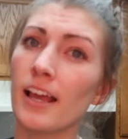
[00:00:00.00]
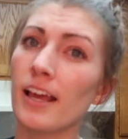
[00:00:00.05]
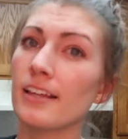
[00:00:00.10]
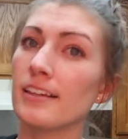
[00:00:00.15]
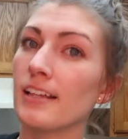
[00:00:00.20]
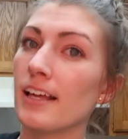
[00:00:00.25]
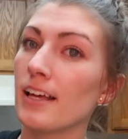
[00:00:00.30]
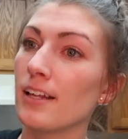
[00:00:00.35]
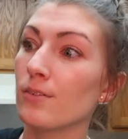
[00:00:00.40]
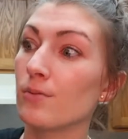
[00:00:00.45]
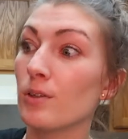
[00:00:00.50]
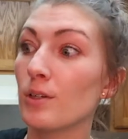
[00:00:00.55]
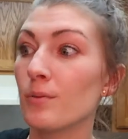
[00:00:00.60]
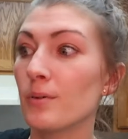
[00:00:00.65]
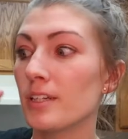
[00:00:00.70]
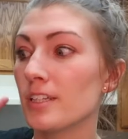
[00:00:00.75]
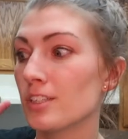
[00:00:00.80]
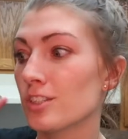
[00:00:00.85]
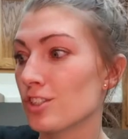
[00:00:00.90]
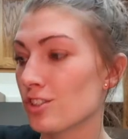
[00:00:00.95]
and then we
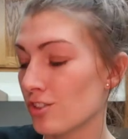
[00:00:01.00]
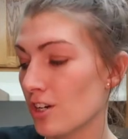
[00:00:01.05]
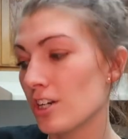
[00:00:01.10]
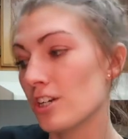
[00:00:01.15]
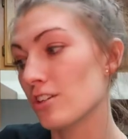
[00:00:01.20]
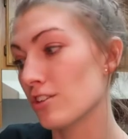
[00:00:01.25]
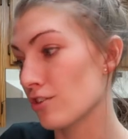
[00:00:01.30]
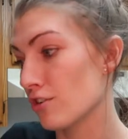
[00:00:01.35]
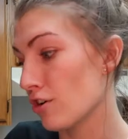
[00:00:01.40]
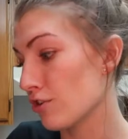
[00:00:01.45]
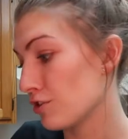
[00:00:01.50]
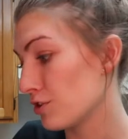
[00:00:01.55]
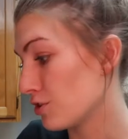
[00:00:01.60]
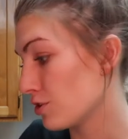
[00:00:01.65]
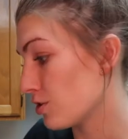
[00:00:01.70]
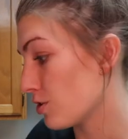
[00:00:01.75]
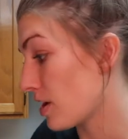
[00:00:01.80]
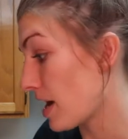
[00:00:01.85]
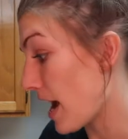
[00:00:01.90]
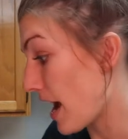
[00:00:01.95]
went straight to the grocery
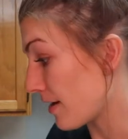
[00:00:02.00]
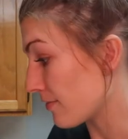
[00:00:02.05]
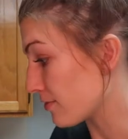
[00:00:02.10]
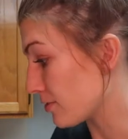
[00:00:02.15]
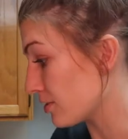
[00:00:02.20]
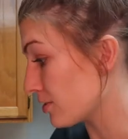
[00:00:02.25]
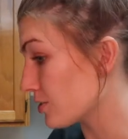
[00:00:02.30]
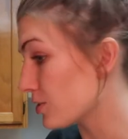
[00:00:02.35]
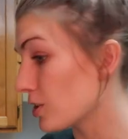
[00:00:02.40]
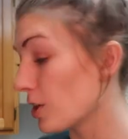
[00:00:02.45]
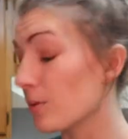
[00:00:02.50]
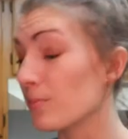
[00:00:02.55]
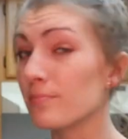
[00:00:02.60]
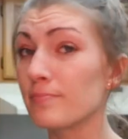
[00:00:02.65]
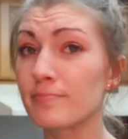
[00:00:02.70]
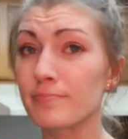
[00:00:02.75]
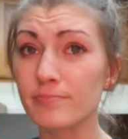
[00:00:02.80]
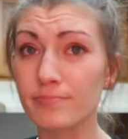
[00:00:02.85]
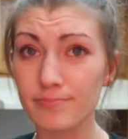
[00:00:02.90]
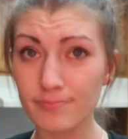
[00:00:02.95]
store after. So
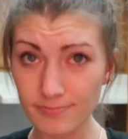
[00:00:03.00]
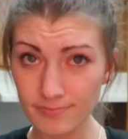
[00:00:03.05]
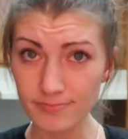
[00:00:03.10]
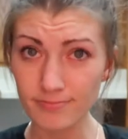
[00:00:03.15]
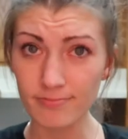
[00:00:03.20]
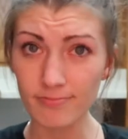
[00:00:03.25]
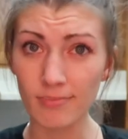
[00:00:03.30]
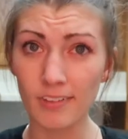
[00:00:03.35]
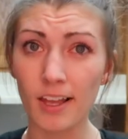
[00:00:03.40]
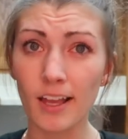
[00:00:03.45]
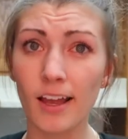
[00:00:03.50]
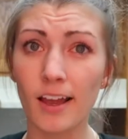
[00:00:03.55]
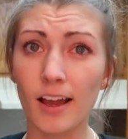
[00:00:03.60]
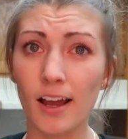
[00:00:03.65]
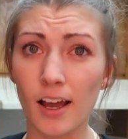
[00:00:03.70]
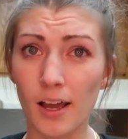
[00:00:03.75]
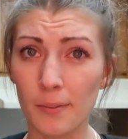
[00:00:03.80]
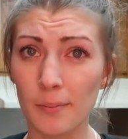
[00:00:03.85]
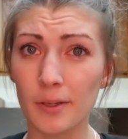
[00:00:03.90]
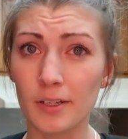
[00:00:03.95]

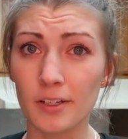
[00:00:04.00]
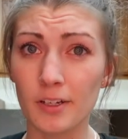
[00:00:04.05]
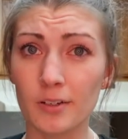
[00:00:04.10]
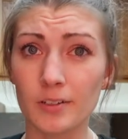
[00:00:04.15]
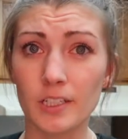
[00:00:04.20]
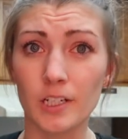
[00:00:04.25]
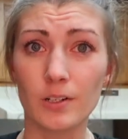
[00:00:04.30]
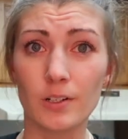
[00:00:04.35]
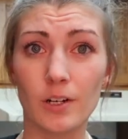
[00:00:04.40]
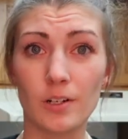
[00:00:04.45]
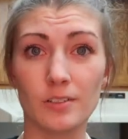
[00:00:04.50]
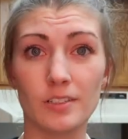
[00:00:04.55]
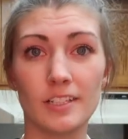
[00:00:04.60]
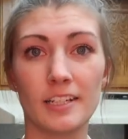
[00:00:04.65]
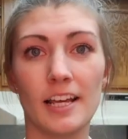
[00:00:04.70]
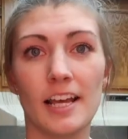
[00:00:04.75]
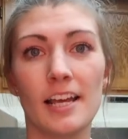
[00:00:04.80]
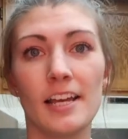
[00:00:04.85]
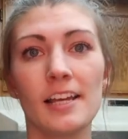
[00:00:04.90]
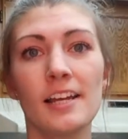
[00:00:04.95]
I've been go, go, go
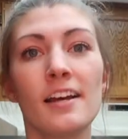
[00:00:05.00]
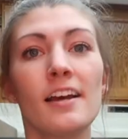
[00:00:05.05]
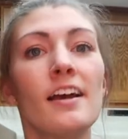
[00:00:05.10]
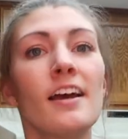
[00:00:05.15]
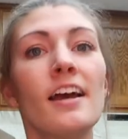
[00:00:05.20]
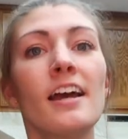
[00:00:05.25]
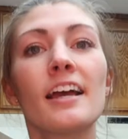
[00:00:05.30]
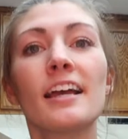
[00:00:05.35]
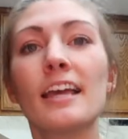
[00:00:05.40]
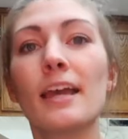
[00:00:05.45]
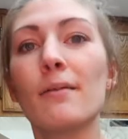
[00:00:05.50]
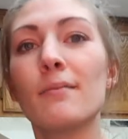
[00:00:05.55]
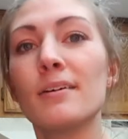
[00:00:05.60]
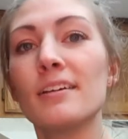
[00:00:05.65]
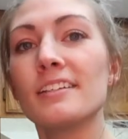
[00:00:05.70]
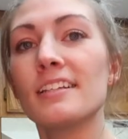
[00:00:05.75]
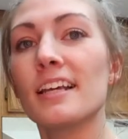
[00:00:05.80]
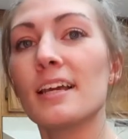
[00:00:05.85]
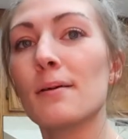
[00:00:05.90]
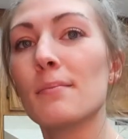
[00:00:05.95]
today. Can
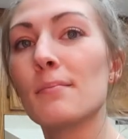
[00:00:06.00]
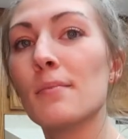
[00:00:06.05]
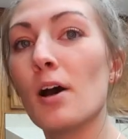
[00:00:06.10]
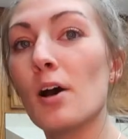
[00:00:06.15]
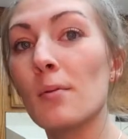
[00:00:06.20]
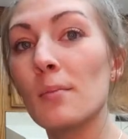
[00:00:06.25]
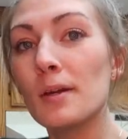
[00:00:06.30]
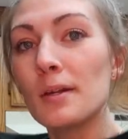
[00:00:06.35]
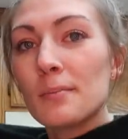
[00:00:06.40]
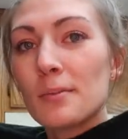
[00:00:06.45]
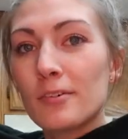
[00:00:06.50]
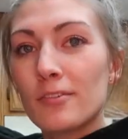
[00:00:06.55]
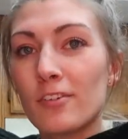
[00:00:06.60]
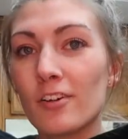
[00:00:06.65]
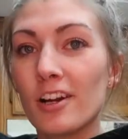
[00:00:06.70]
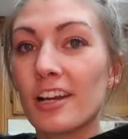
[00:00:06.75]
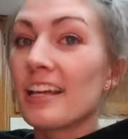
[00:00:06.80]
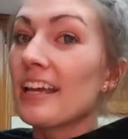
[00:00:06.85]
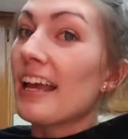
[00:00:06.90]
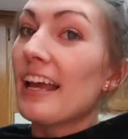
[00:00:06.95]
we take a moment
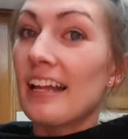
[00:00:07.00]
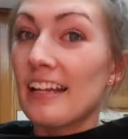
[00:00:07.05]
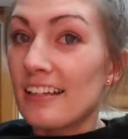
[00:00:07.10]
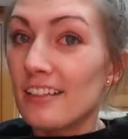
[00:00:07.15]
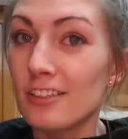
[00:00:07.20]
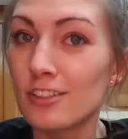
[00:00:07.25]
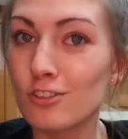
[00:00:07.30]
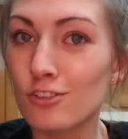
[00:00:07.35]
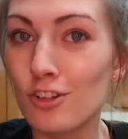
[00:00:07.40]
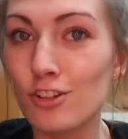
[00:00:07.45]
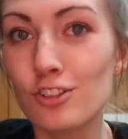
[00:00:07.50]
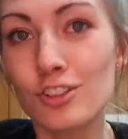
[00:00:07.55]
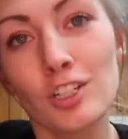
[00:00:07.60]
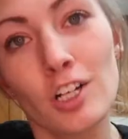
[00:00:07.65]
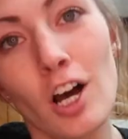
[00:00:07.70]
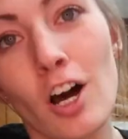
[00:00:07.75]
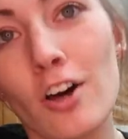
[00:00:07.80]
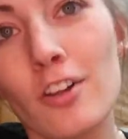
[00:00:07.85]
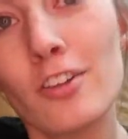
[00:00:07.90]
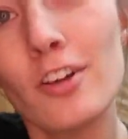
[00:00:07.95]
before I get into this grocery
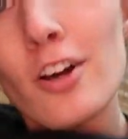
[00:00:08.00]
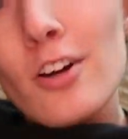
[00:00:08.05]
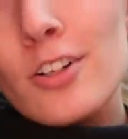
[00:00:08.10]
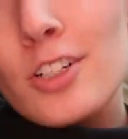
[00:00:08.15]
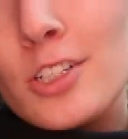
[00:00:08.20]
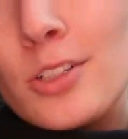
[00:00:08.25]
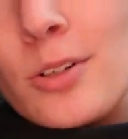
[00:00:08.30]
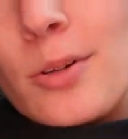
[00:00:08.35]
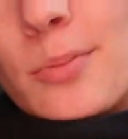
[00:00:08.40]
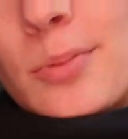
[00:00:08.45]
haul though to